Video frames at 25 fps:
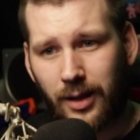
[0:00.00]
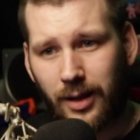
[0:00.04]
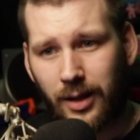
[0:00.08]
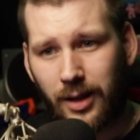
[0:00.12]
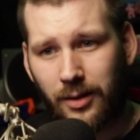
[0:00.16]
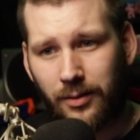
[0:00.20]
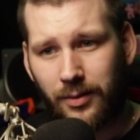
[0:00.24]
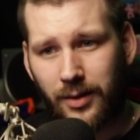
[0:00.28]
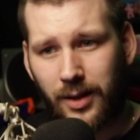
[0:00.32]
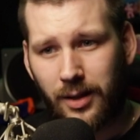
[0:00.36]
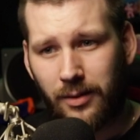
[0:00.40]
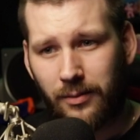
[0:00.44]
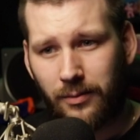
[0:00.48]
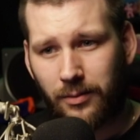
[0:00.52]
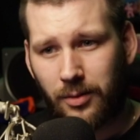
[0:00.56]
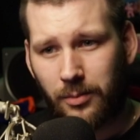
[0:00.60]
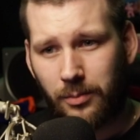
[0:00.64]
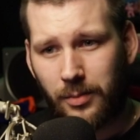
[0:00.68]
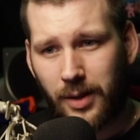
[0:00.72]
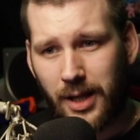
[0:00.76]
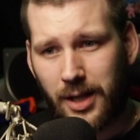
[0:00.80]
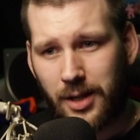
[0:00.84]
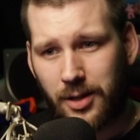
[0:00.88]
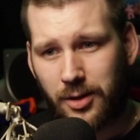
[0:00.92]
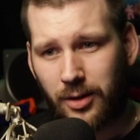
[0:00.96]
If the
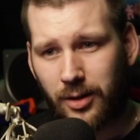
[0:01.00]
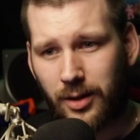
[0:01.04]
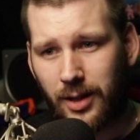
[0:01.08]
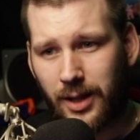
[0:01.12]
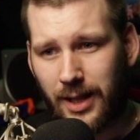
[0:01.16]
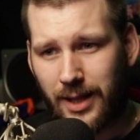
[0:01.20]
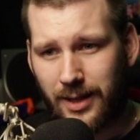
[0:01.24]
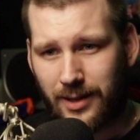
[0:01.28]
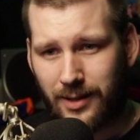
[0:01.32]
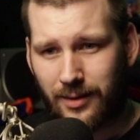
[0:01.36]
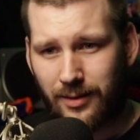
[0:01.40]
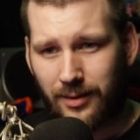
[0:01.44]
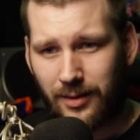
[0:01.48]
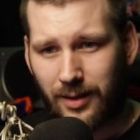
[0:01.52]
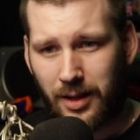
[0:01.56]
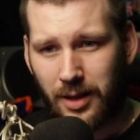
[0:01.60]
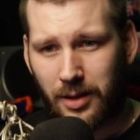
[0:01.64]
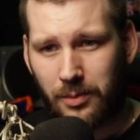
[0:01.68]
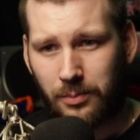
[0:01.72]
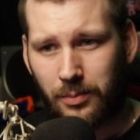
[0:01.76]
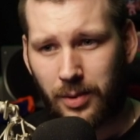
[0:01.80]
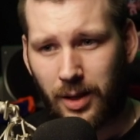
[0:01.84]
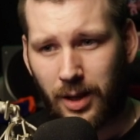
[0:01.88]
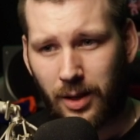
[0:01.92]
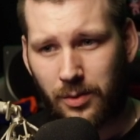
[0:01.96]
information isn't in the
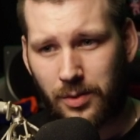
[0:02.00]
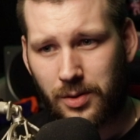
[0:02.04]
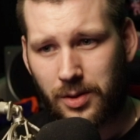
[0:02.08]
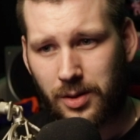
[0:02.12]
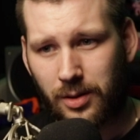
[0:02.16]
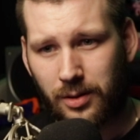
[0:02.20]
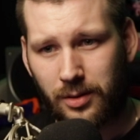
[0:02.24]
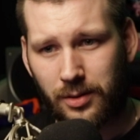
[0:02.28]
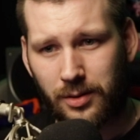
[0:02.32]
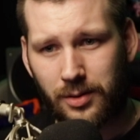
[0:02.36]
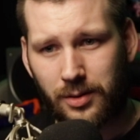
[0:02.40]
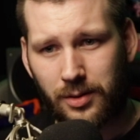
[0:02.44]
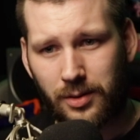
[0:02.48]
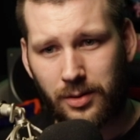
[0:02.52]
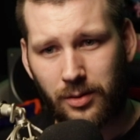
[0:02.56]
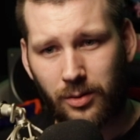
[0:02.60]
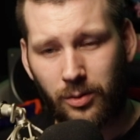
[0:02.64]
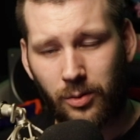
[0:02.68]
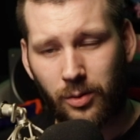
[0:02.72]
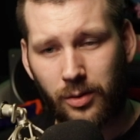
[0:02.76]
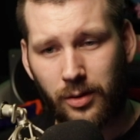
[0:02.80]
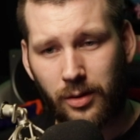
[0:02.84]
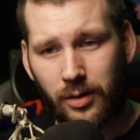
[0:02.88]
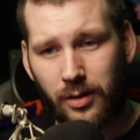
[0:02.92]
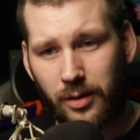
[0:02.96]
browser's
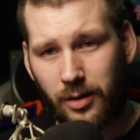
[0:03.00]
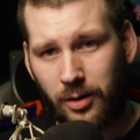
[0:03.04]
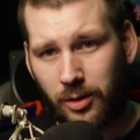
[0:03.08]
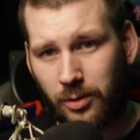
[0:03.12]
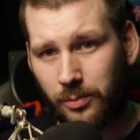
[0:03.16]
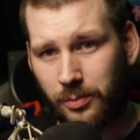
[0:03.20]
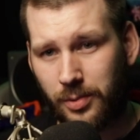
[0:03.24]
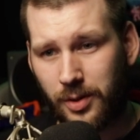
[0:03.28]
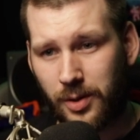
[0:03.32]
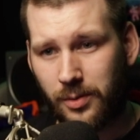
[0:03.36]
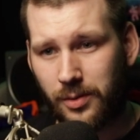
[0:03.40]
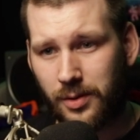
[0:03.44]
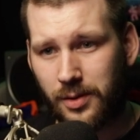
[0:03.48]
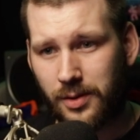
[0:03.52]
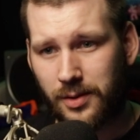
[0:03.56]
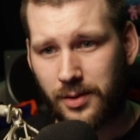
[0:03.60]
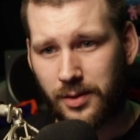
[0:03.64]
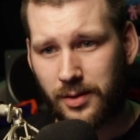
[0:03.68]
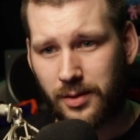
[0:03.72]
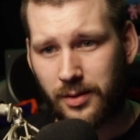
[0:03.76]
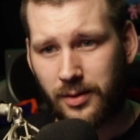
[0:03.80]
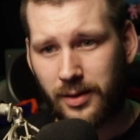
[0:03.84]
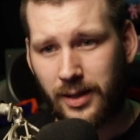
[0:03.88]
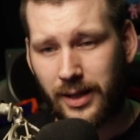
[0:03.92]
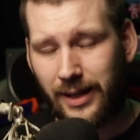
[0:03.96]
or the
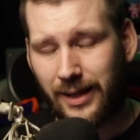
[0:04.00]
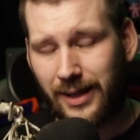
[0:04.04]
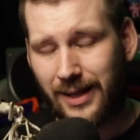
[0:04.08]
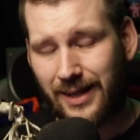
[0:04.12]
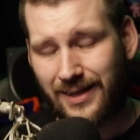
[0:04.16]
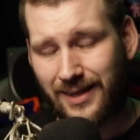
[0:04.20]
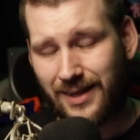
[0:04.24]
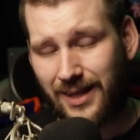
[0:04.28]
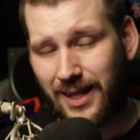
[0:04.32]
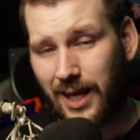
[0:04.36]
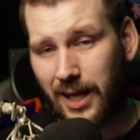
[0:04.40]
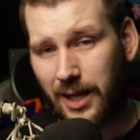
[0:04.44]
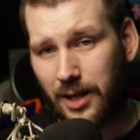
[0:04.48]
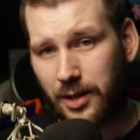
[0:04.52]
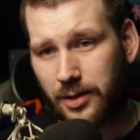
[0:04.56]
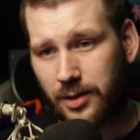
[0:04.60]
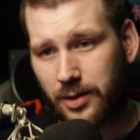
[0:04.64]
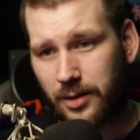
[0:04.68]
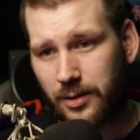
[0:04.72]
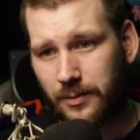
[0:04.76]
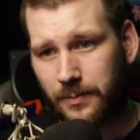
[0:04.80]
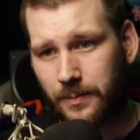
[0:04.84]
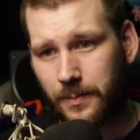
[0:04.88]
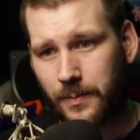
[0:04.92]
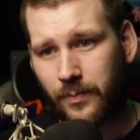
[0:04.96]
computer's DNS
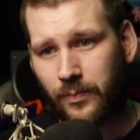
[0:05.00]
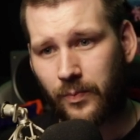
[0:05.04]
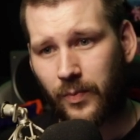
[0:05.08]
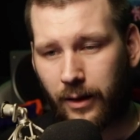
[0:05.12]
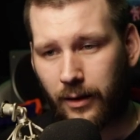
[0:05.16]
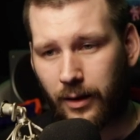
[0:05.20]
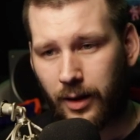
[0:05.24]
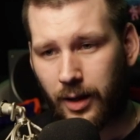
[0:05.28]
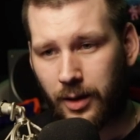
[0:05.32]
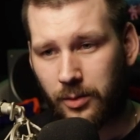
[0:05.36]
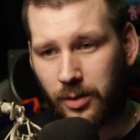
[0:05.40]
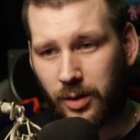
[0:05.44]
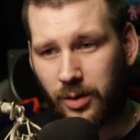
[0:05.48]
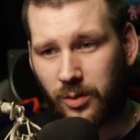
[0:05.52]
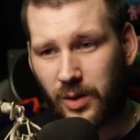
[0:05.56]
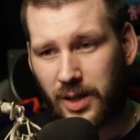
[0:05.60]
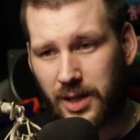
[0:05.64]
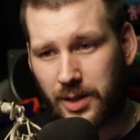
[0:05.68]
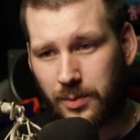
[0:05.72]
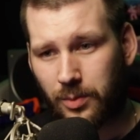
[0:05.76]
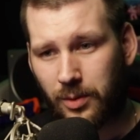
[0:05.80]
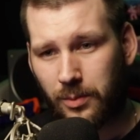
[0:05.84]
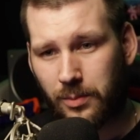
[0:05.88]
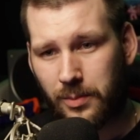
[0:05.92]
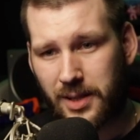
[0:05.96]
cache, a
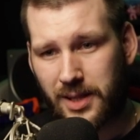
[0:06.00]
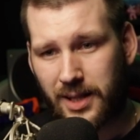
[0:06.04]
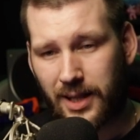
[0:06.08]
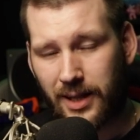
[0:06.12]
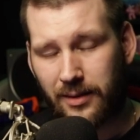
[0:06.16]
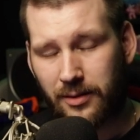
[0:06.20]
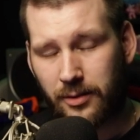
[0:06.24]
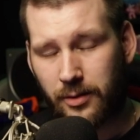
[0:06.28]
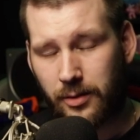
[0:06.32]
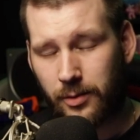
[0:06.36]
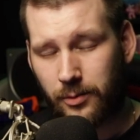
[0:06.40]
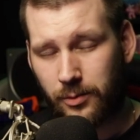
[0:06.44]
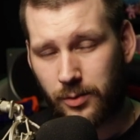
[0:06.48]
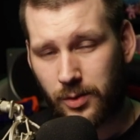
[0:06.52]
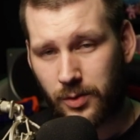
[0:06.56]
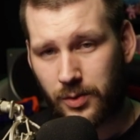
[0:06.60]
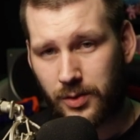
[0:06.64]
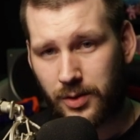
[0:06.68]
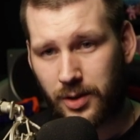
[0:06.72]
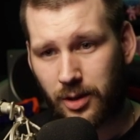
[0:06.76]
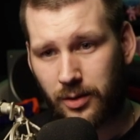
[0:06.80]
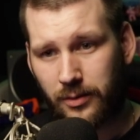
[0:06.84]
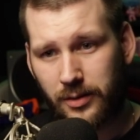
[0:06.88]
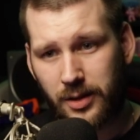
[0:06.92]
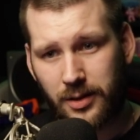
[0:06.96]
request will be sent to the root
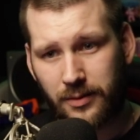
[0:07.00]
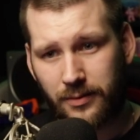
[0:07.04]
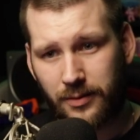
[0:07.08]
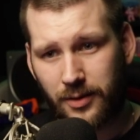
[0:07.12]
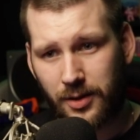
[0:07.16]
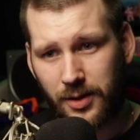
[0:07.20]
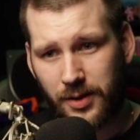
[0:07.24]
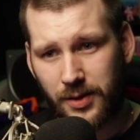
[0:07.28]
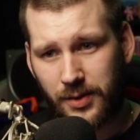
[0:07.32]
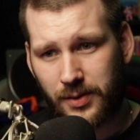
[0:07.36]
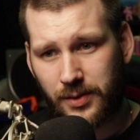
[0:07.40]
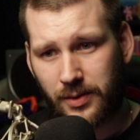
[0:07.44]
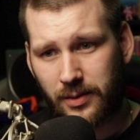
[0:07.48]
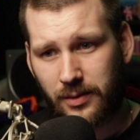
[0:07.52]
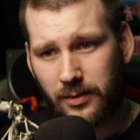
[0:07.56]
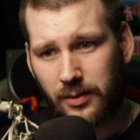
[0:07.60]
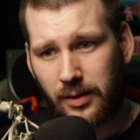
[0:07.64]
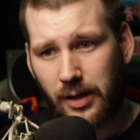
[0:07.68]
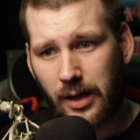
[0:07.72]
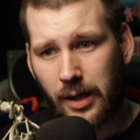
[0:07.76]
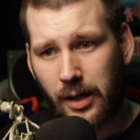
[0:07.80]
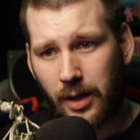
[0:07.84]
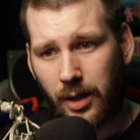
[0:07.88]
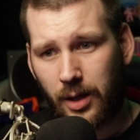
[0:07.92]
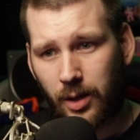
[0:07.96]
servers first,
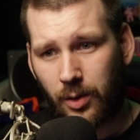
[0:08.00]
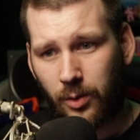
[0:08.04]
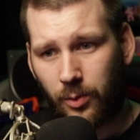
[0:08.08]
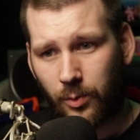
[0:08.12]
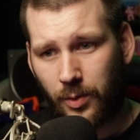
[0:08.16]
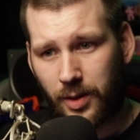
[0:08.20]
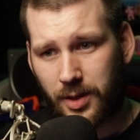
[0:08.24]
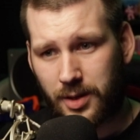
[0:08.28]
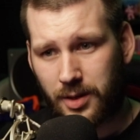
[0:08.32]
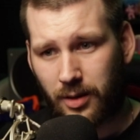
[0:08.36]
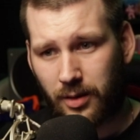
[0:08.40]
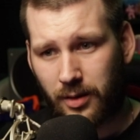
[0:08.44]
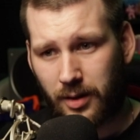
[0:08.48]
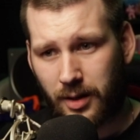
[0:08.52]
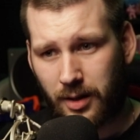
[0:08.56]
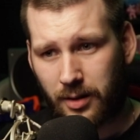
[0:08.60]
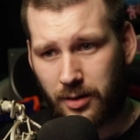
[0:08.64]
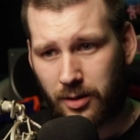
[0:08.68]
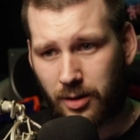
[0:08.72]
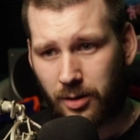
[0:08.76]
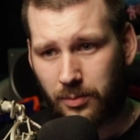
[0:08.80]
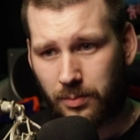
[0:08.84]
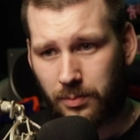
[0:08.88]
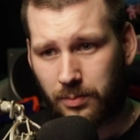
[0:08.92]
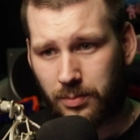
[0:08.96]
which are at the
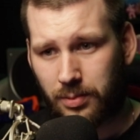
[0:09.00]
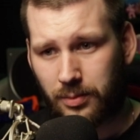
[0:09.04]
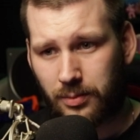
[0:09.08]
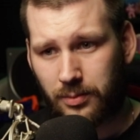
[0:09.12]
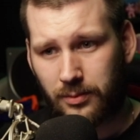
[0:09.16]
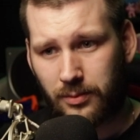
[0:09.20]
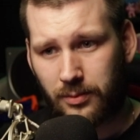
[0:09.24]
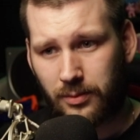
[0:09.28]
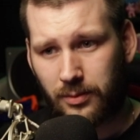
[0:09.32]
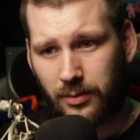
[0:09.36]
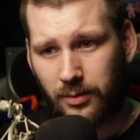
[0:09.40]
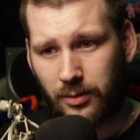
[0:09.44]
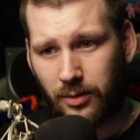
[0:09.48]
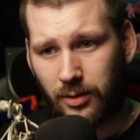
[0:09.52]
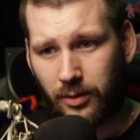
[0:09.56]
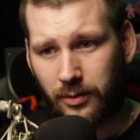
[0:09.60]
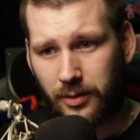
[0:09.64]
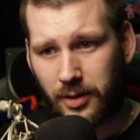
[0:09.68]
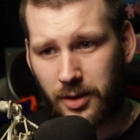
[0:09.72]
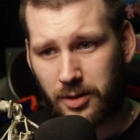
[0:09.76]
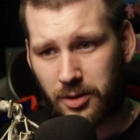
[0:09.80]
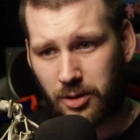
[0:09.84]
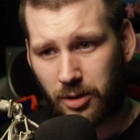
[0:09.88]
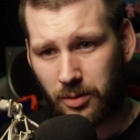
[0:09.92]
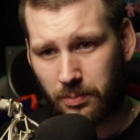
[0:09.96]
top of
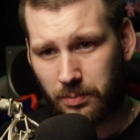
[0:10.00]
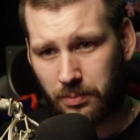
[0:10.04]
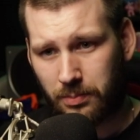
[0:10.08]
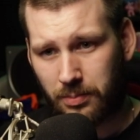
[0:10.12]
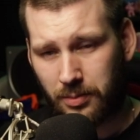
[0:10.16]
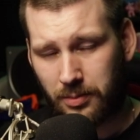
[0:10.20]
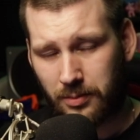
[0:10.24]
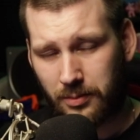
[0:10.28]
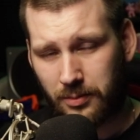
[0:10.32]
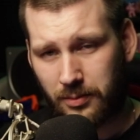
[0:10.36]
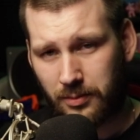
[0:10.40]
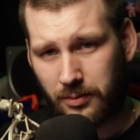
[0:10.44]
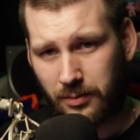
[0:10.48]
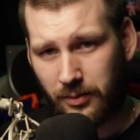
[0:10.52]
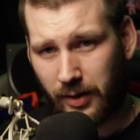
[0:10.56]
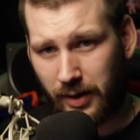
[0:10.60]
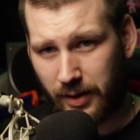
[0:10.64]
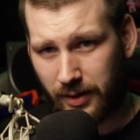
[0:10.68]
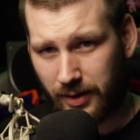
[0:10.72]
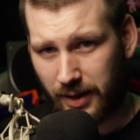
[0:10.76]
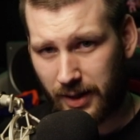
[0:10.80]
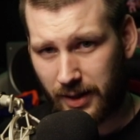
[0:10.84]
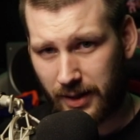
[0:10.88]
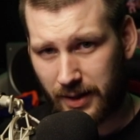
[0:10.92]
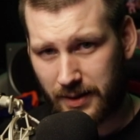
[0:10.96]
the top in
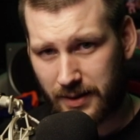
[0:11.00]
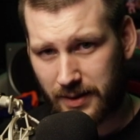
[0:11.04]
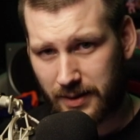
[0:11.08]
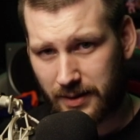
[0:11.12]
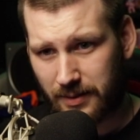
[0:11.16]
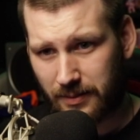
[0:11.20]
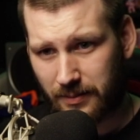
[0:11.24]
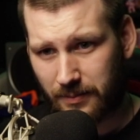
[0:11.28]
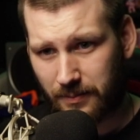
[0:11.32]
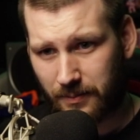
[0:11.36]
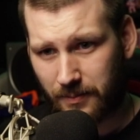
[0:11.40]
DNS.